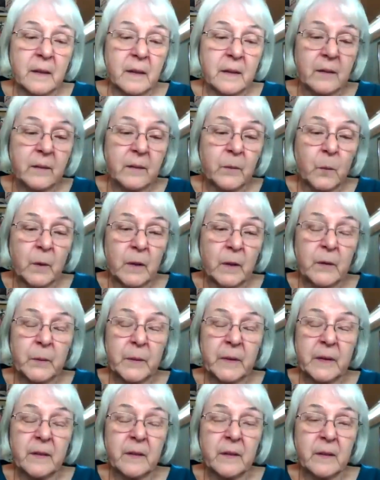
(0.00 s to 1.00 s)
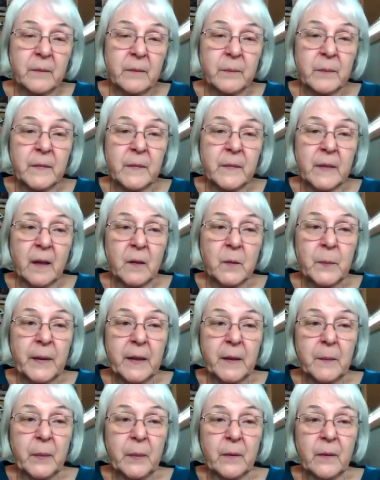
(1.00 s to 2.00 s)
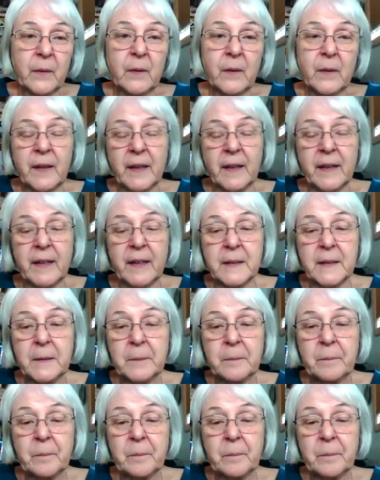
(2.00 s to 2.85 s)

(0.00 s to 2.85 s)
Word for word: and worked with the young people and